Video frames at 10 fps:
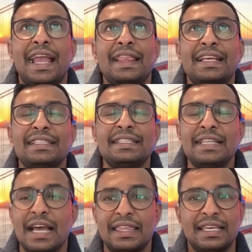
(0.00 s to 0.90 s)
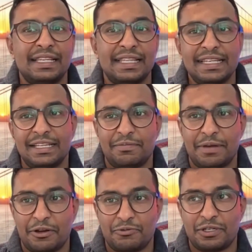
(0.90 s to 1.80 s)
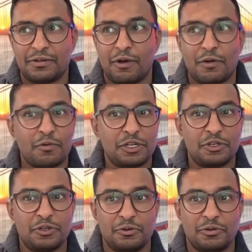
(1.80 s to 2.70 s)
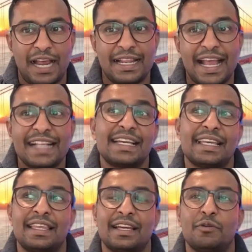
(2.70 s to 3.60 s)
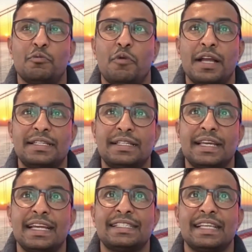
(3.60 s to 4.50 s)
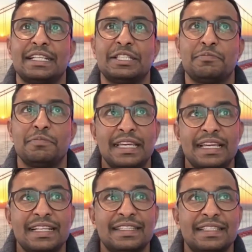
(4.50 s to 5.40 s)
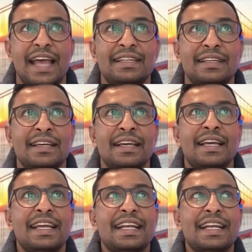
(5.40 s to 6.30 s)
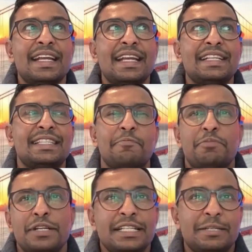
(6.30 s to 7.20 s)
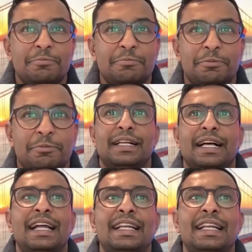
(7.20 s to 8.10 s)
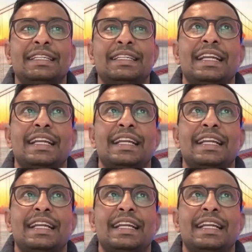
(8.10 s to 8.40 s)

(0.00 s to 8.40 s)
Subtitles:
there's nothing linear about what we do. And that's, I think, what excites me. It's that it's unpredictable, and